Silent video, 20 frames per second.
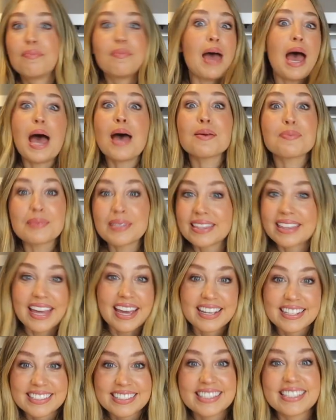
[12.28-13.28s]
Happy
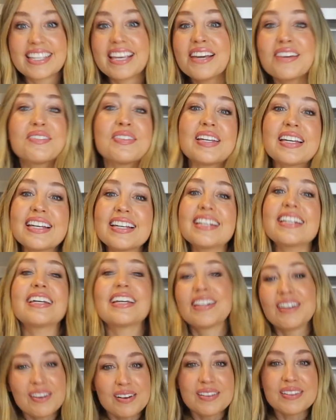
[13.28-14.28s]

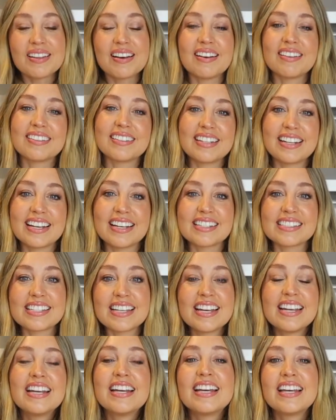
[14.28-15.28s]
Thanksgiving, and all the holidays
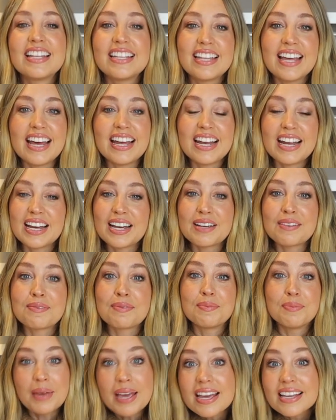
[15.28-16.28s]
that
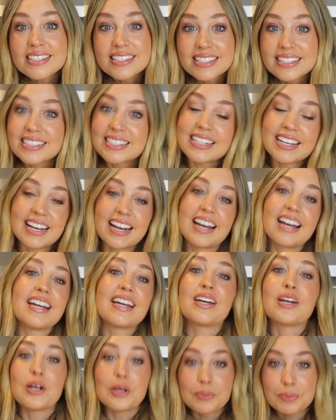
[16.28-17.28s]
I've missed.
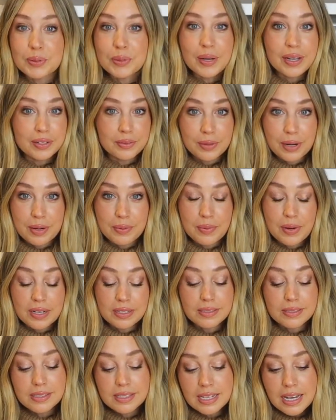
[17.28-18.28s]
I hope you had great
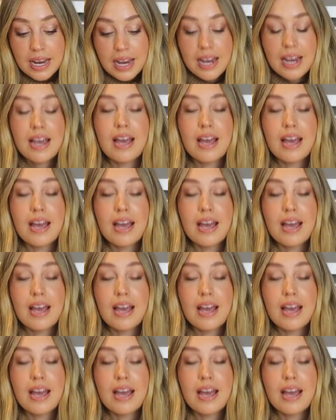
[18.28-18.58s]
ones.